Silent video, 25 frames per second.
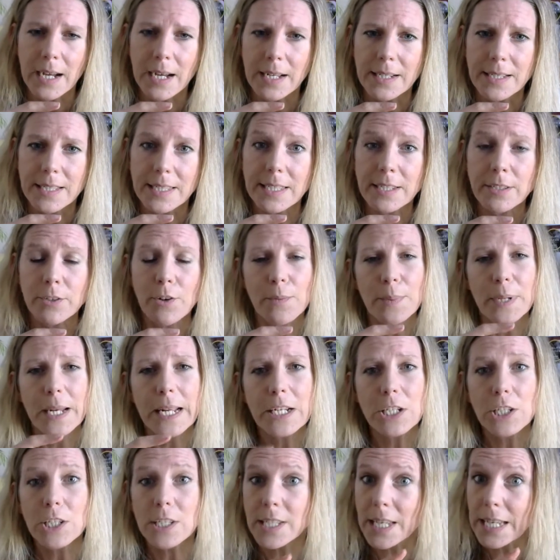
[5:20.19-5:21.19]

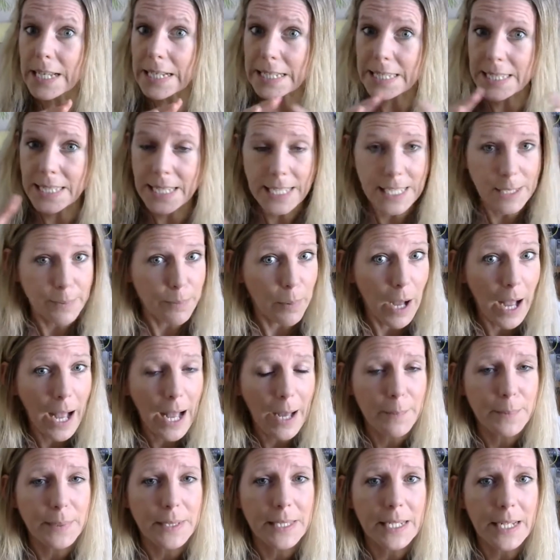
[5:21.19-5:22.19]
discriminations that exist
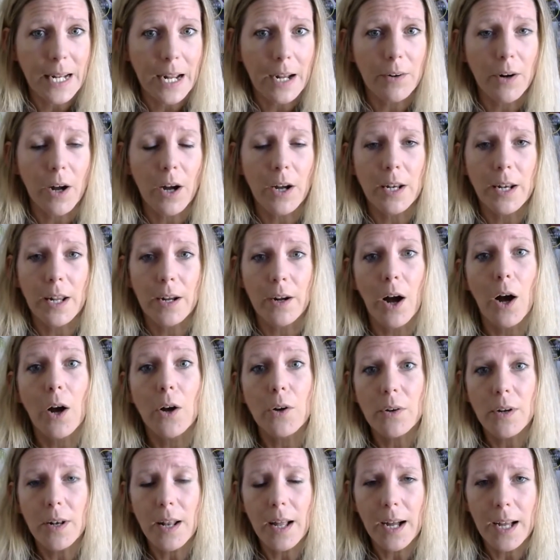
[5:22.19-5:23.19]
perhaps in our
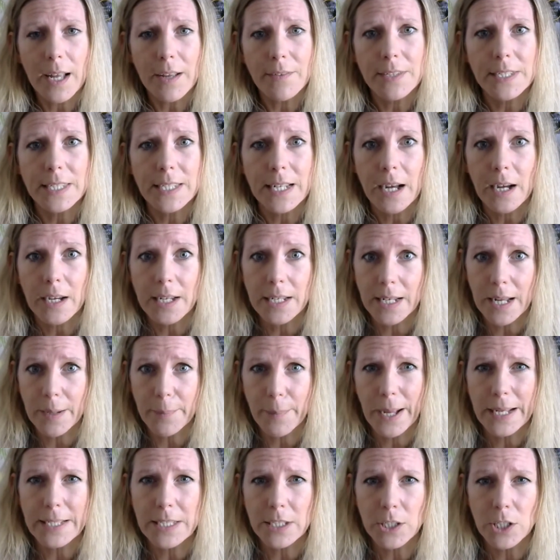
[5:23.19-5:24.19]
own lives, in our
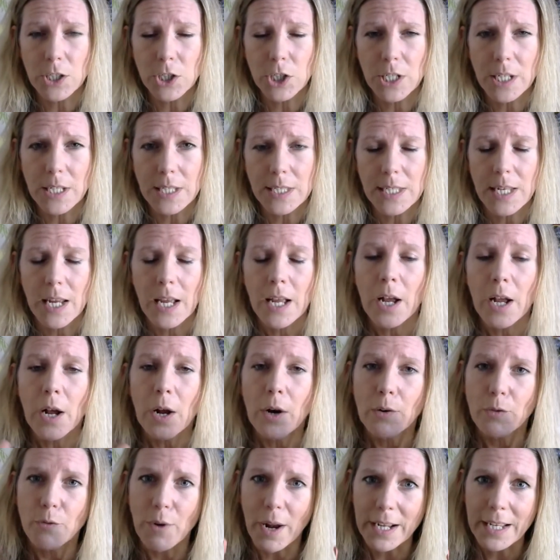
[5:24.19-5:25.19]
pedagogies,
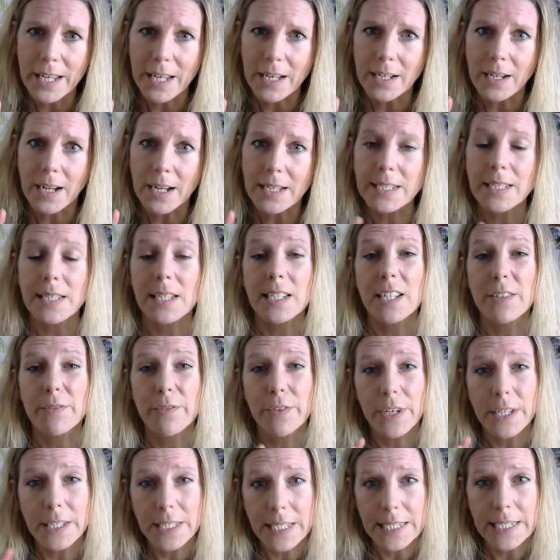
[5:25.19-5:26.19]
recognizing the
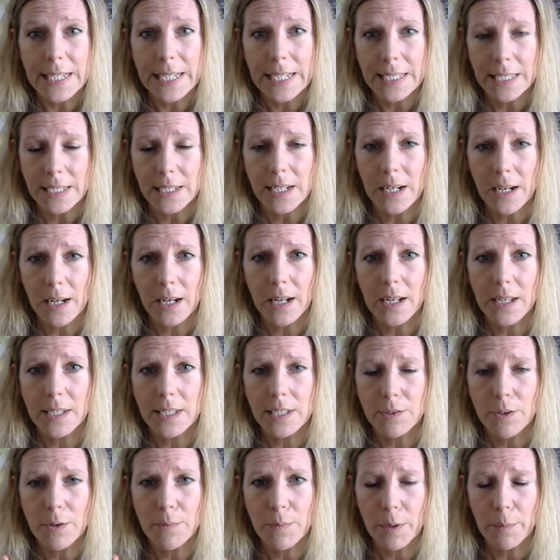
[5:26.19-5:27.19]
diversities in our
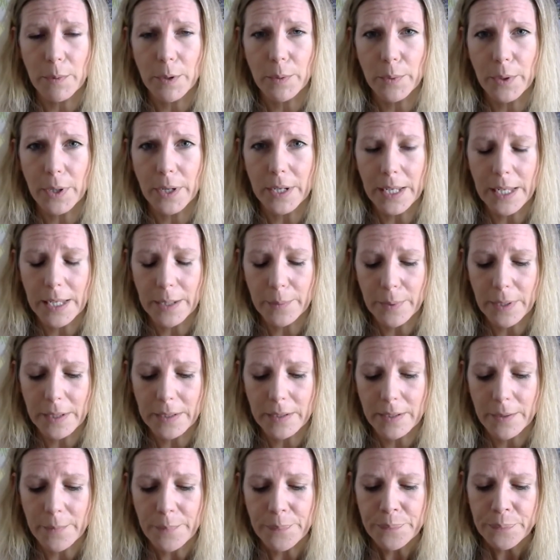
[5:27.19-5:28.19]
classroom that we're working
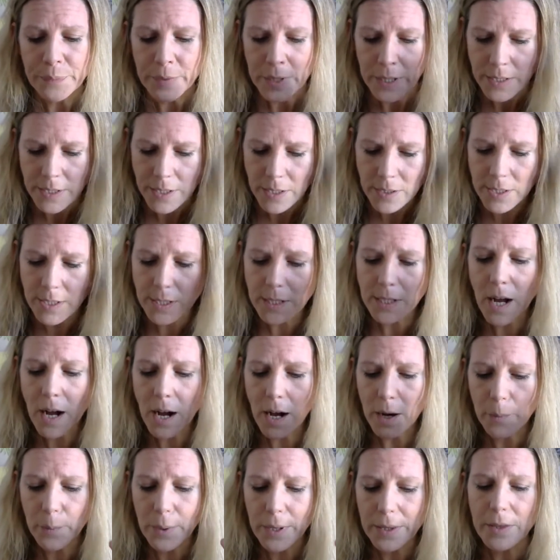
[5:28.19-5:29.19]
with. So
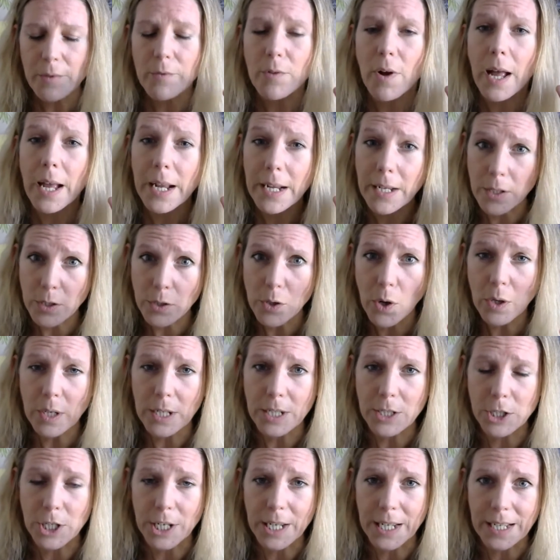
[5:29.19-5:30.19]
start with
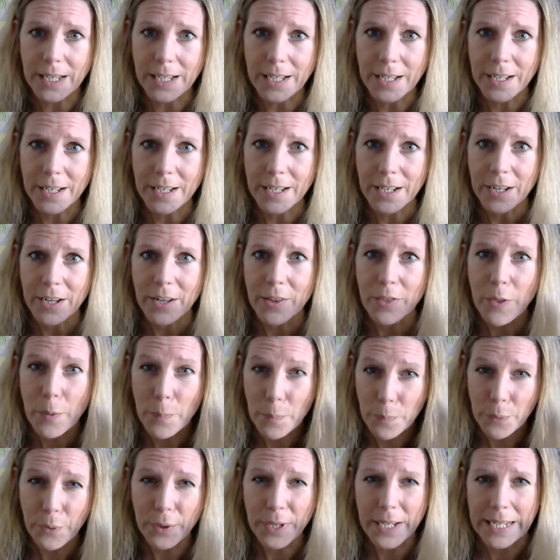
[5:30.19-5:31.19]
acknowledging the
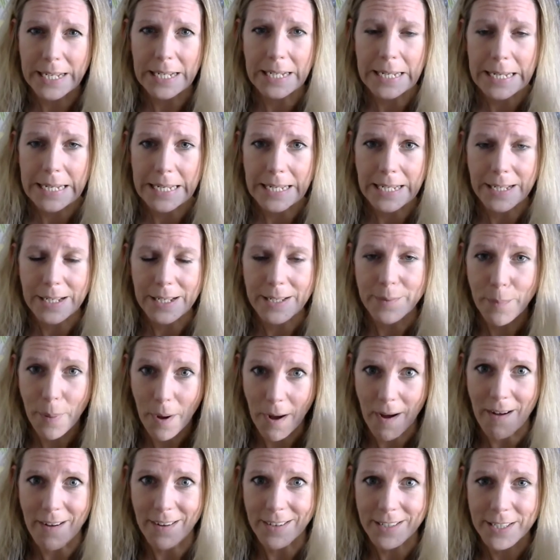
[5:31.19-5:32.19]
prickly
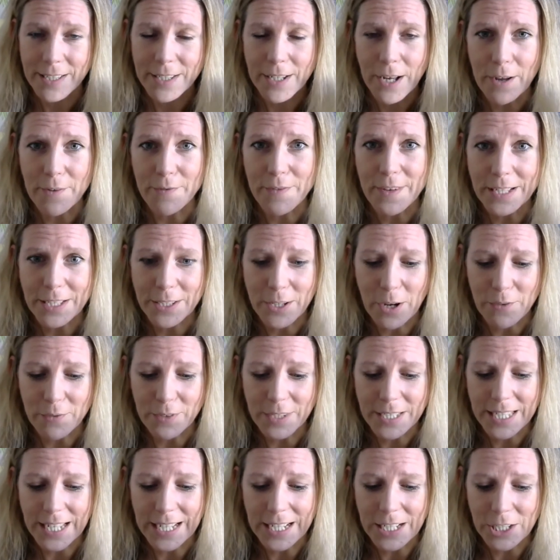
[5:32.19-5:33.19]
part of these
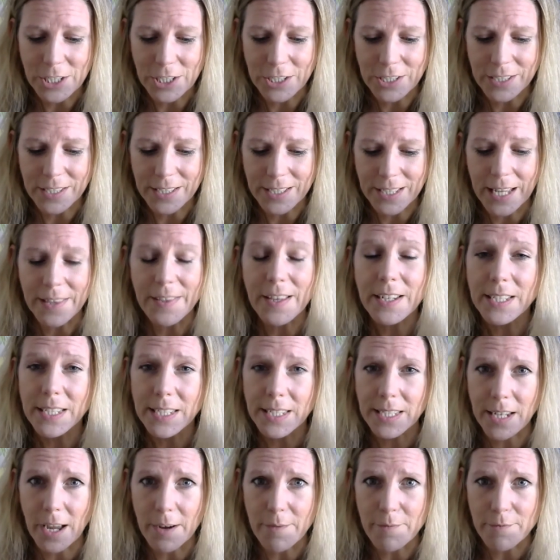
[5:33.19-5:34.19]
conversations and the
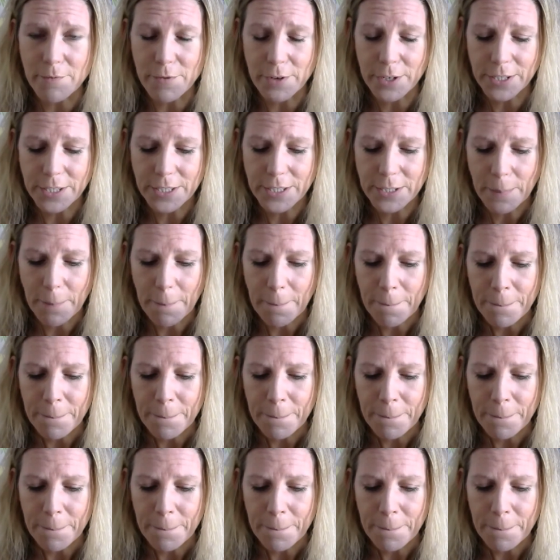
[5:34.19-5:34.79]
discomfort.